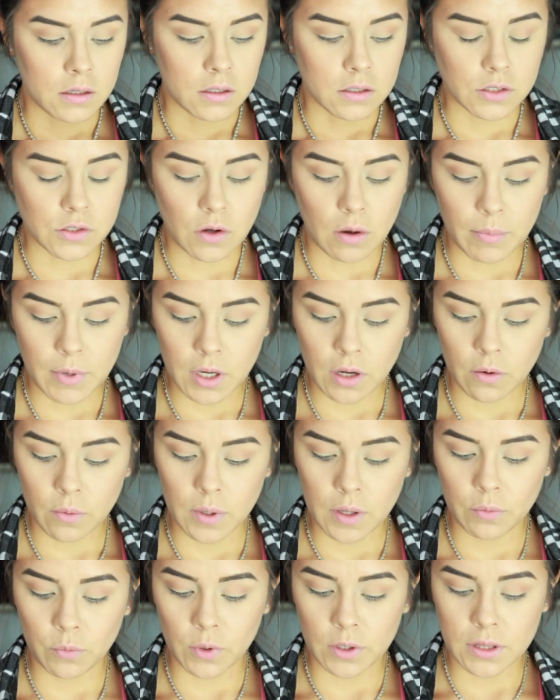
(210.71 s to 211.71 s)
So I'm gonna go
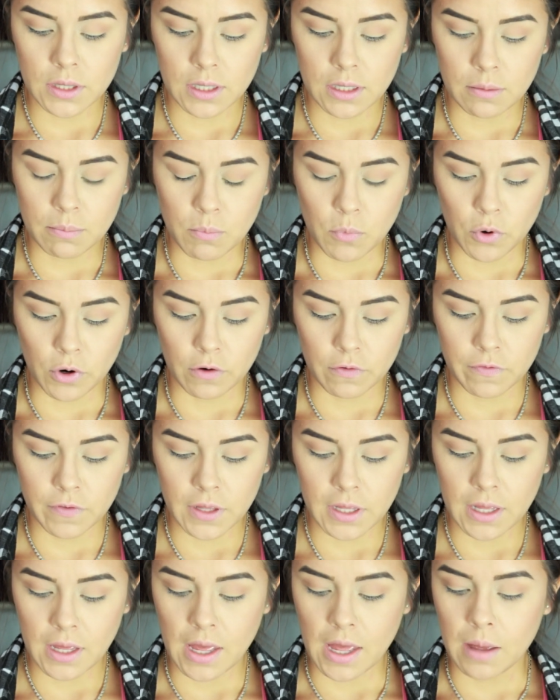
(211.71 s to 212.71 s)
in with the
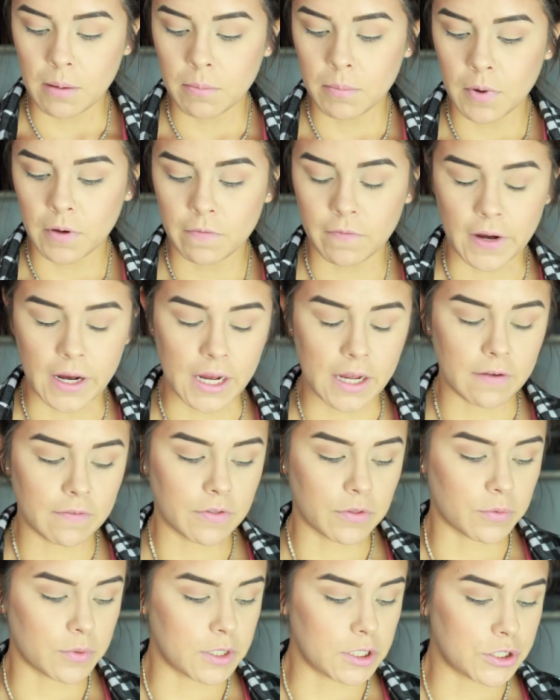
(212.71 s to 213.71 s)
Morphe
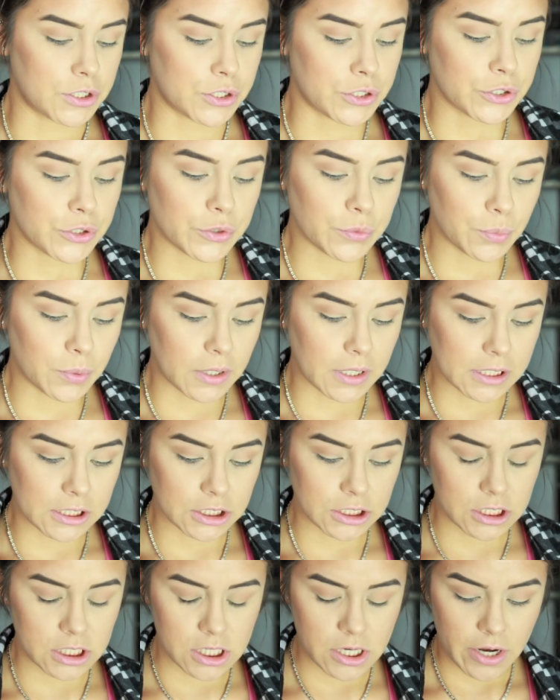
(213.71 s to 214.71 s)
M532
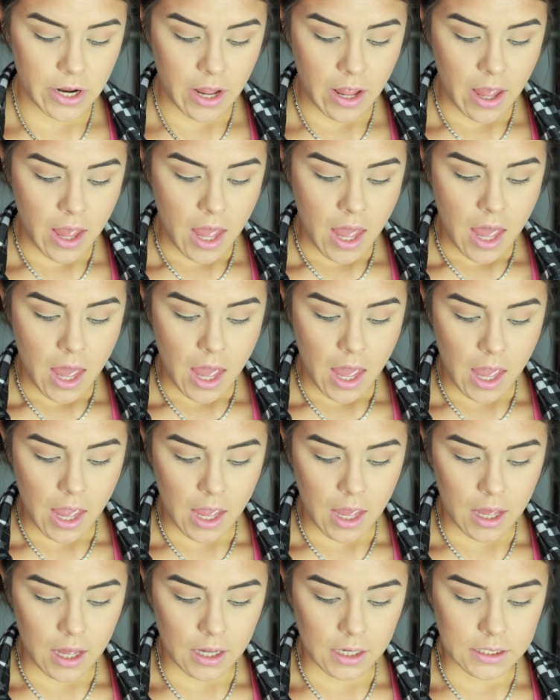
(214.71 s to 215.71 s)
brush.
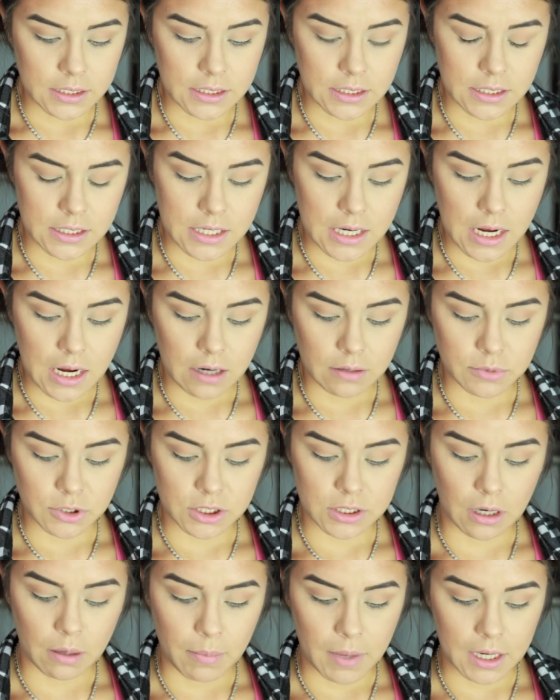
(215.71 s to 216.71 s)
And now I'm
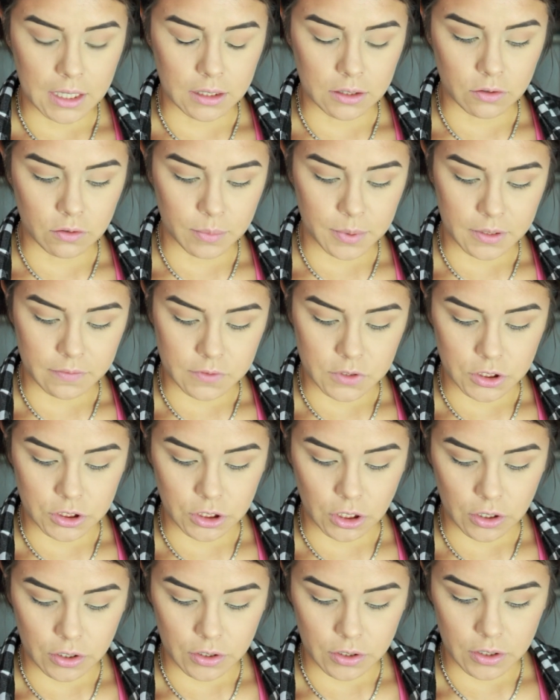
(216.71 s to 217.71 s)
just going to make a little bit of a
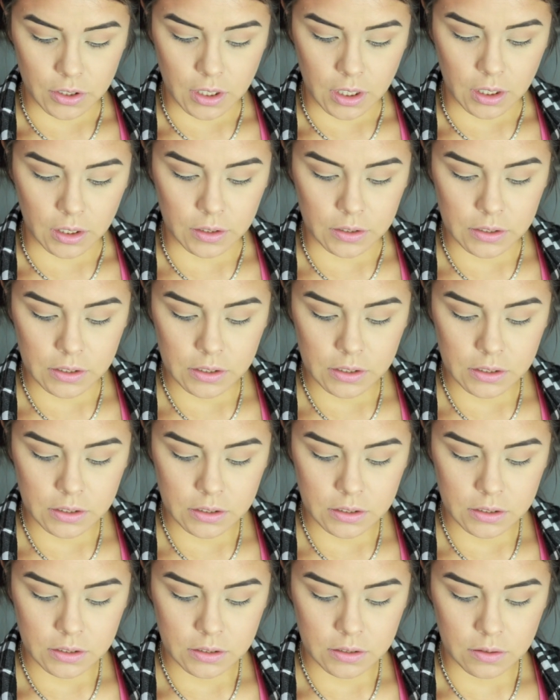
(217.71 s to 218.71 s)
darker color,
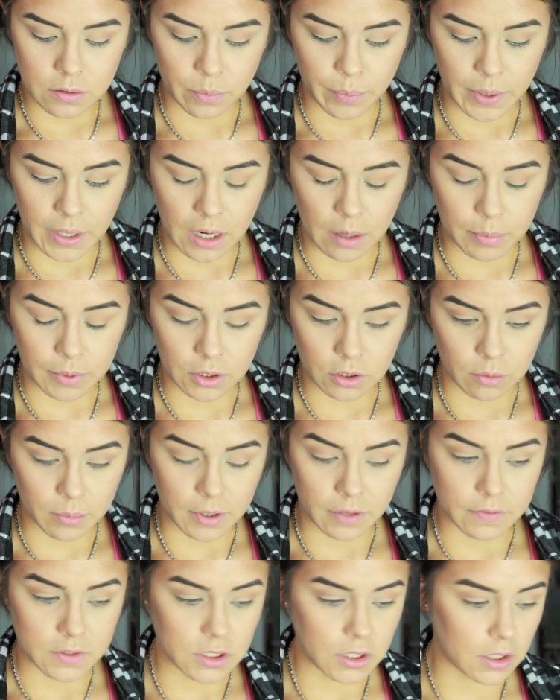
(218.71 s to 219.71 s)
pick up a little
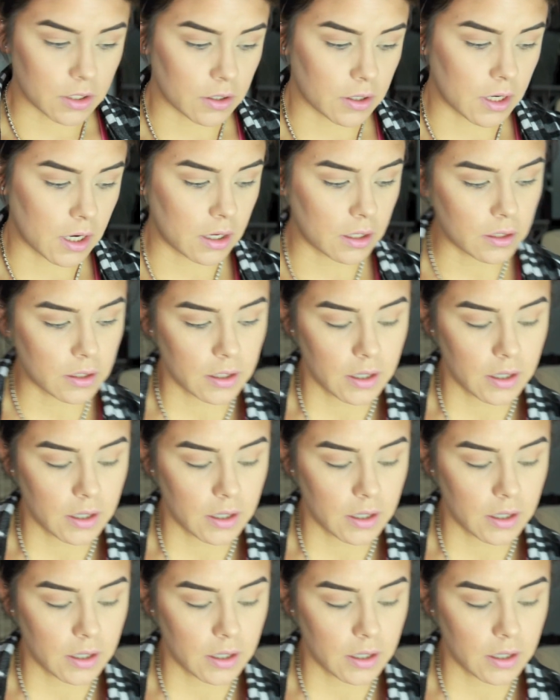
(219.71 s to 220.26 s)
bit of a darker color.